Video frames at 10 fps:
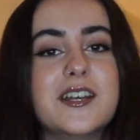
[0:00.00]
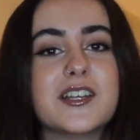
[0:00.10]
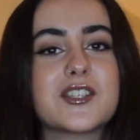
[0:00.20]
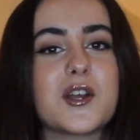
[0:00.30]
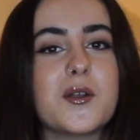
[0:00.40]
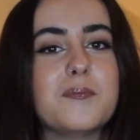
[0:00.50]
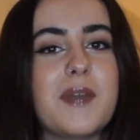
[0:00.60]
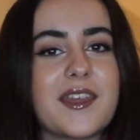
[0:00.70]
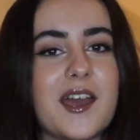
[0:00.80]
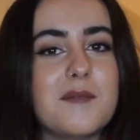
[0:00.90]
so
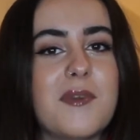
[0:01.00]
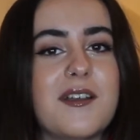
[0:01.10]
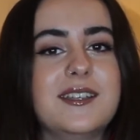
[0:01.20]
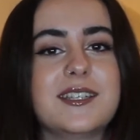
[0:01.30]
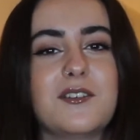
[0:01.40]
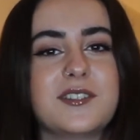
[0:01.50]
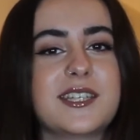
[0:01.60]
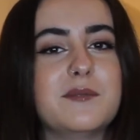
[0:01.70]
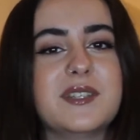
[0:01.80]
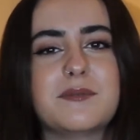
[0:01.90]
bear that in mind. In
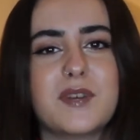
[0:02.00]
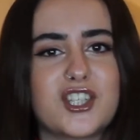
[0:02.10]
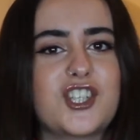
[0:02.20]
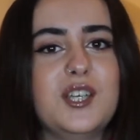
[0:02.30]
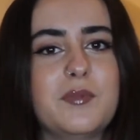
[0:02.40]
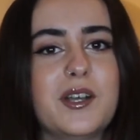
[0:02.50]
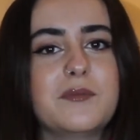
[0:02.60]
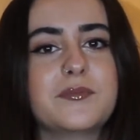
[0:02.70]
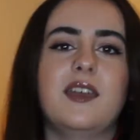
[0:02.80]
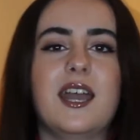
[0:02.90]
Nottingham it's much cheaper.